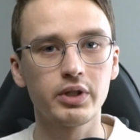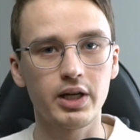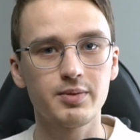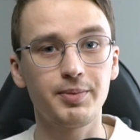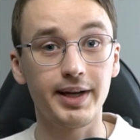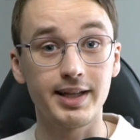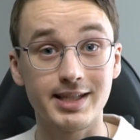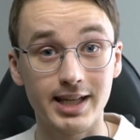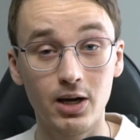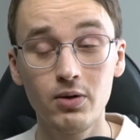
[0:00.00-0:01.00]
does by
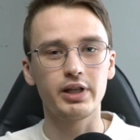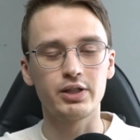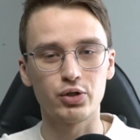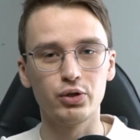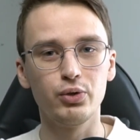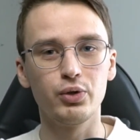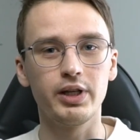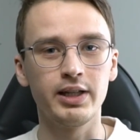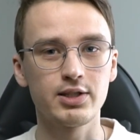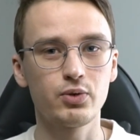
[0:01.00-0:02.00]
itself, it should do it
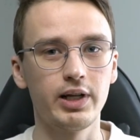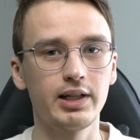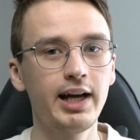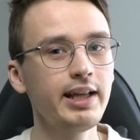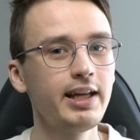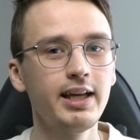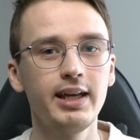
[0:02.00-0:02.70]
in a straight line,